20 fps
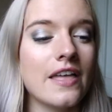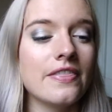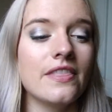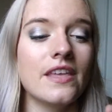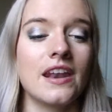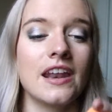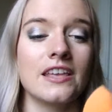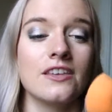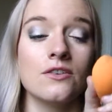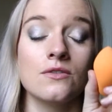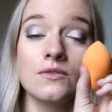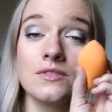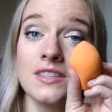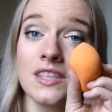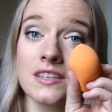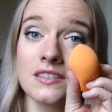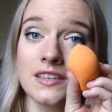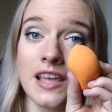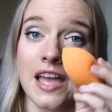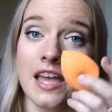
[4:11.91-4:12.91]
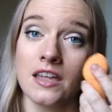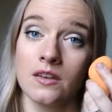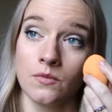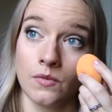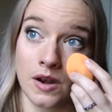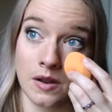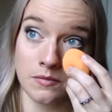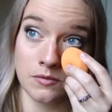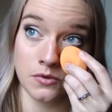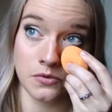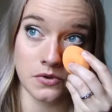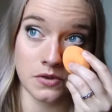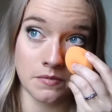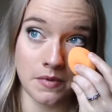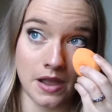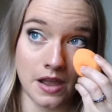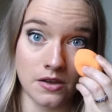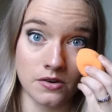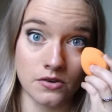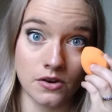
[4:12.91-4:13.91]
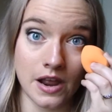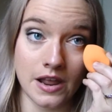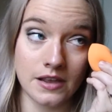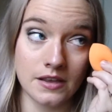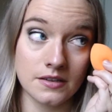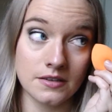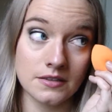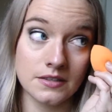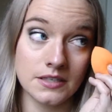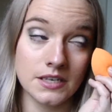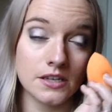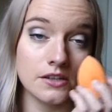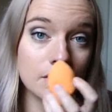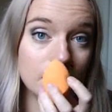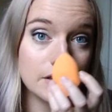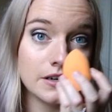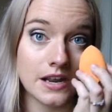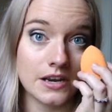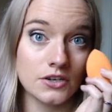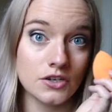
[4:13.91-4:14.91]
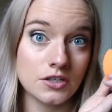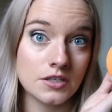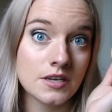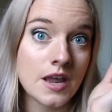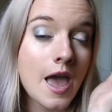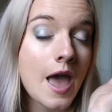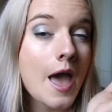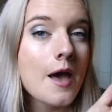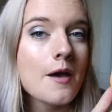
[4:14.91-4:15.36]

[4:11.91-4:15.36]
And then I use this end when I'm doing my under eye concealer and I just